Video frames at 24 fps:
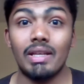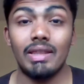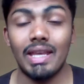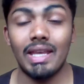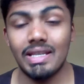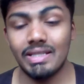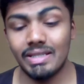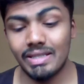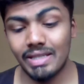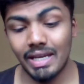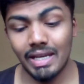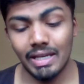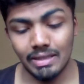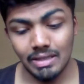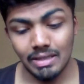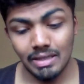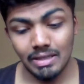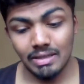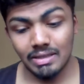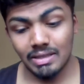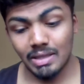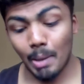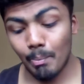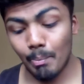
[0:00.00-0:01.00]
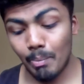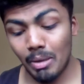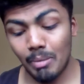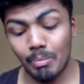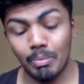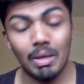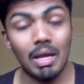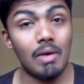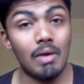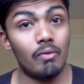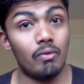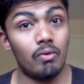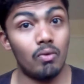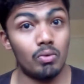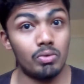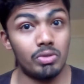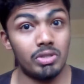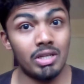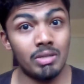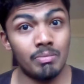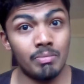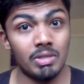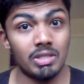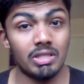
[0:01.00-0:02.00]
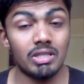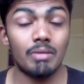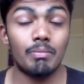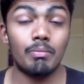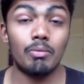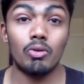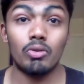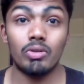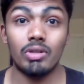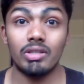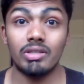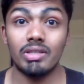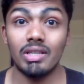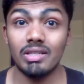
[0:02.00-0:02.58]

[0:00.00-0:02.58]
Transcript: they say some people are for Jiraiya supporters